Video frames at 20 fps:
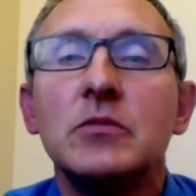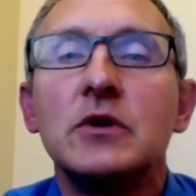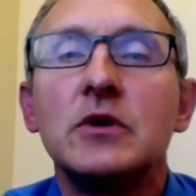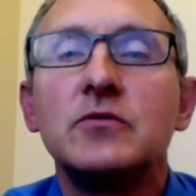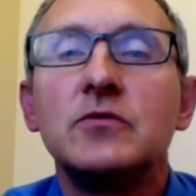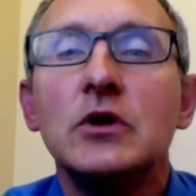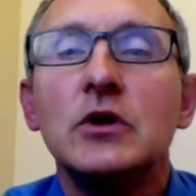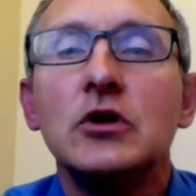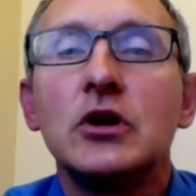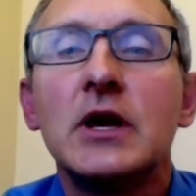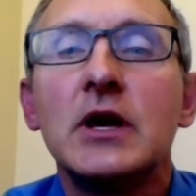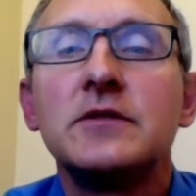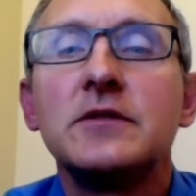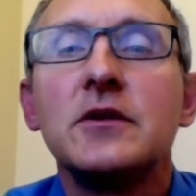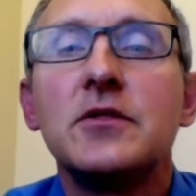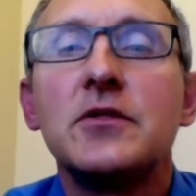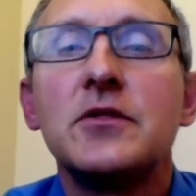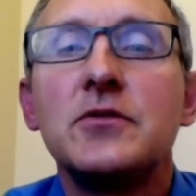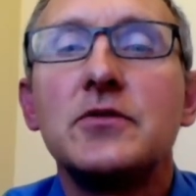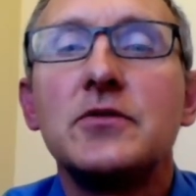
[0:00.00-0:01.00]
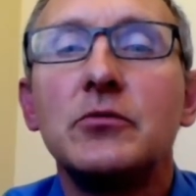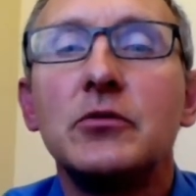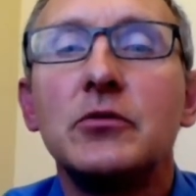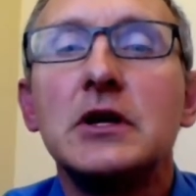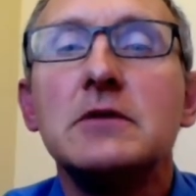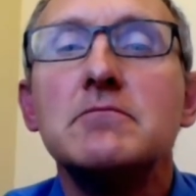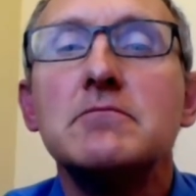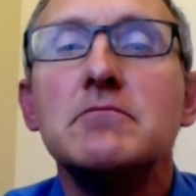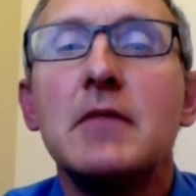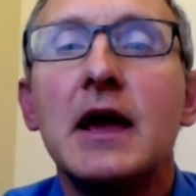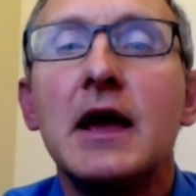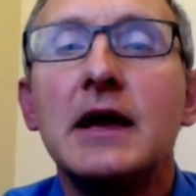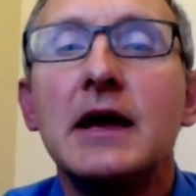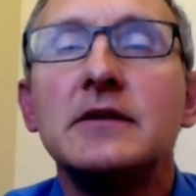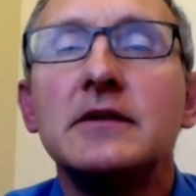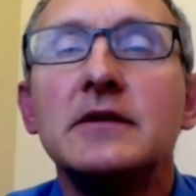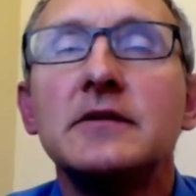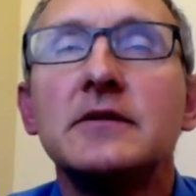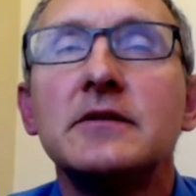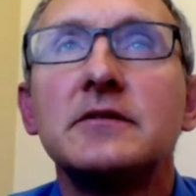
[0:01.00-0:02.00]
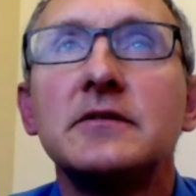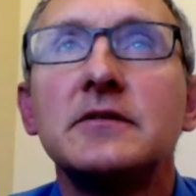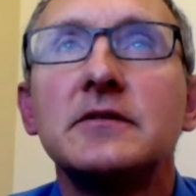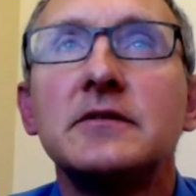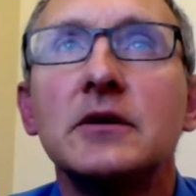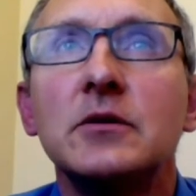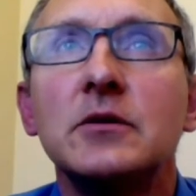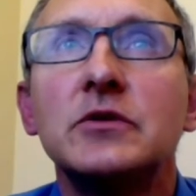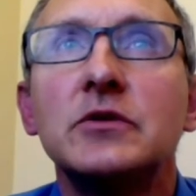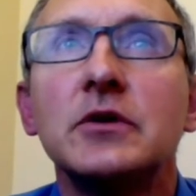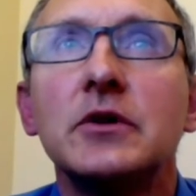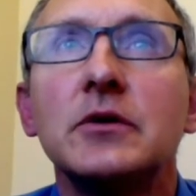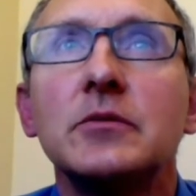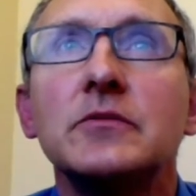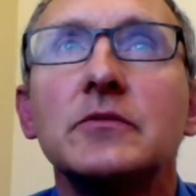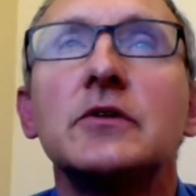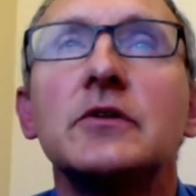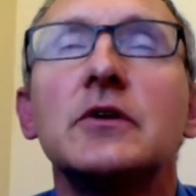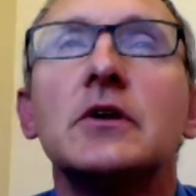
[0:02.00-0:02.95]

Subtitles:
If we look at the 3 main symptoms,